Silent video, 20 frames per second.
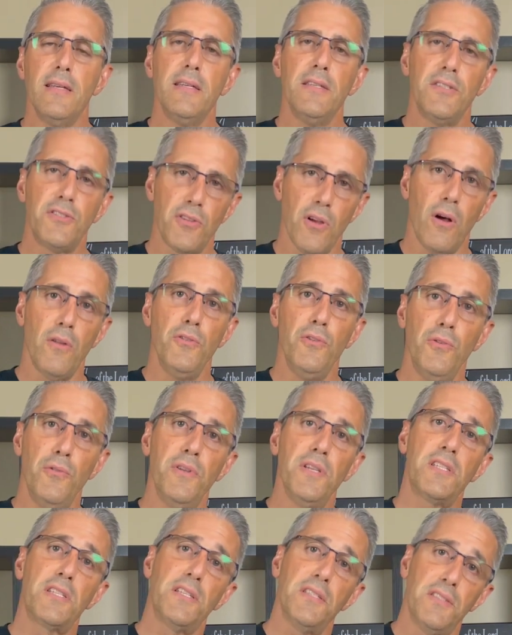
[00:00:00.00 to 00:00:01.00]
Saul knew
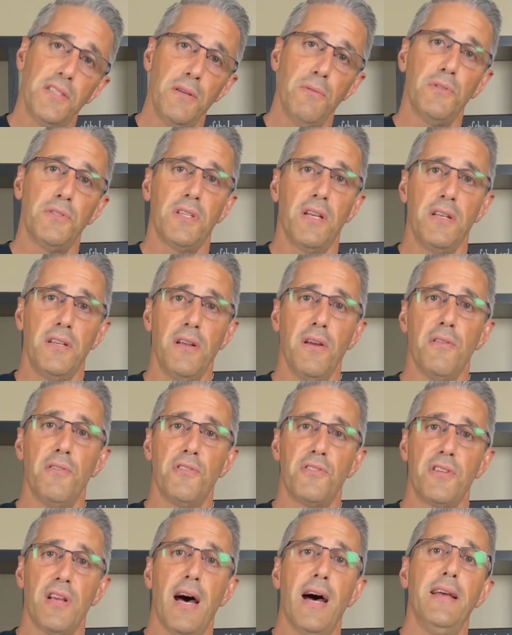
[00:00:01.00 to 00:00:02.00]
this because he was on the other
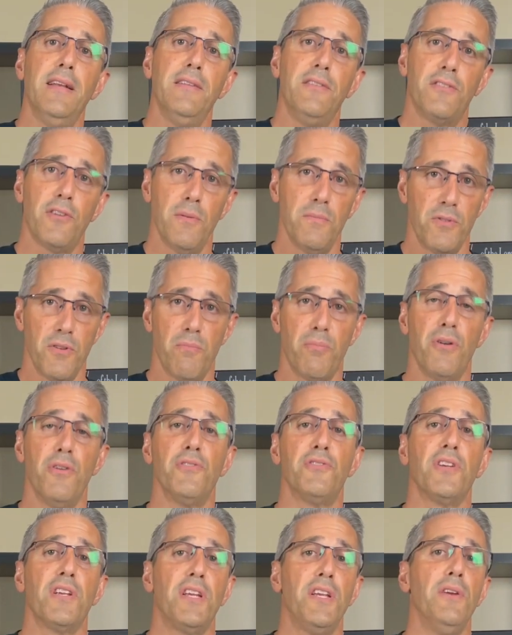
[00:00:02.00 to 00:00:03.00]
side in terms of
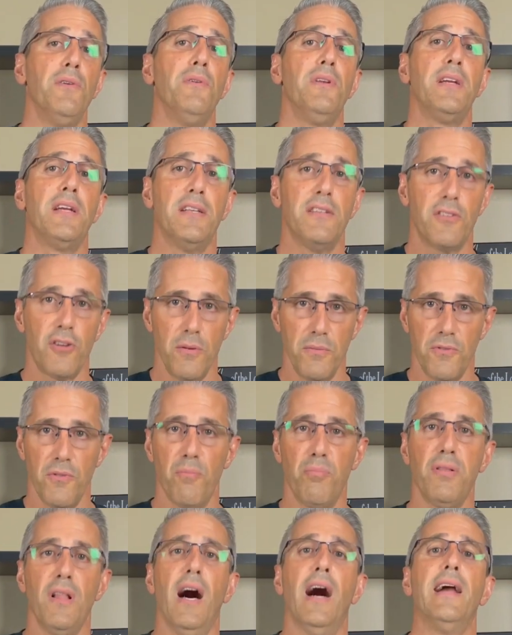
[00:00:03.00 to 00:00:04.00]
persecuting, in terms
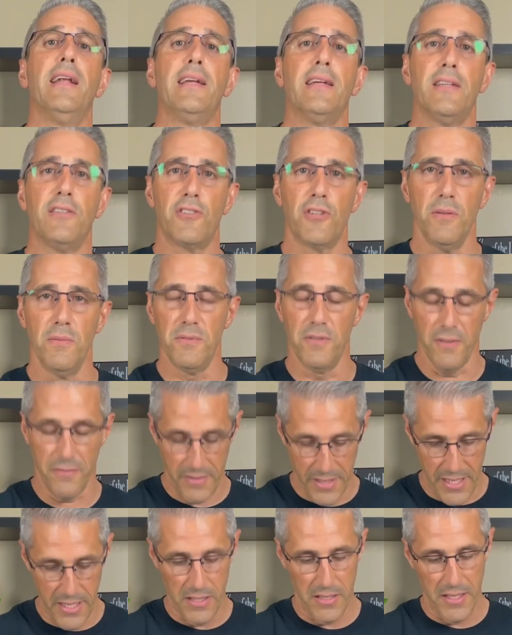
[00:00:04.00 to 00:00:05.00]
of plotting, in terms
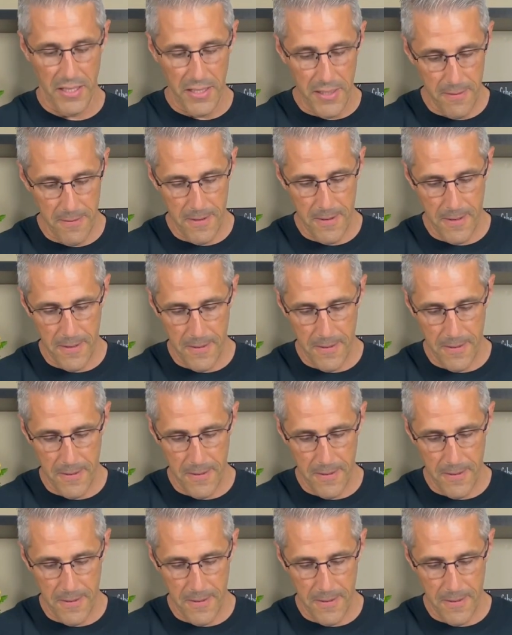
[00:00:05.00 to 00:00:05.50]
of killing.